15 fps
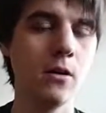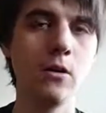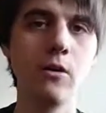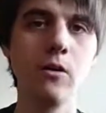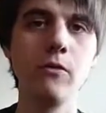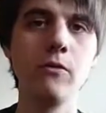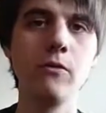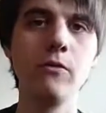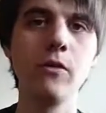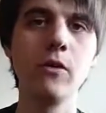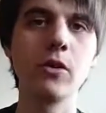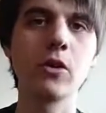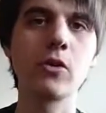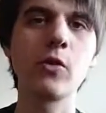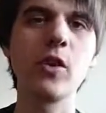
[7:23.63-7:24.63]

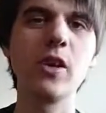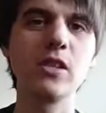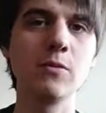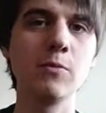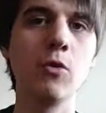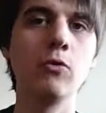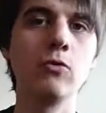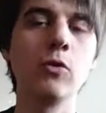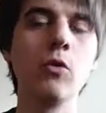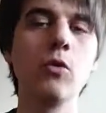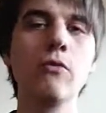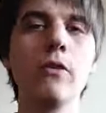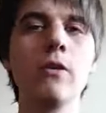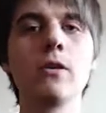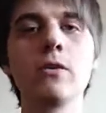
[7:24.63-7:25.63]
very crisp
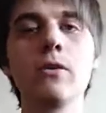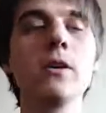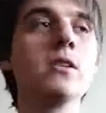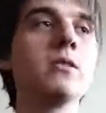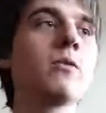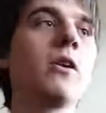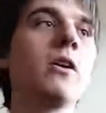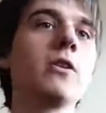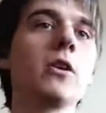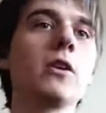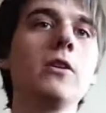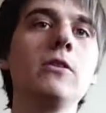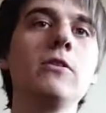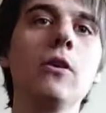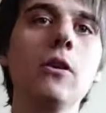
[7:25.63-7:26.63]
overall, very crisp kind of clean,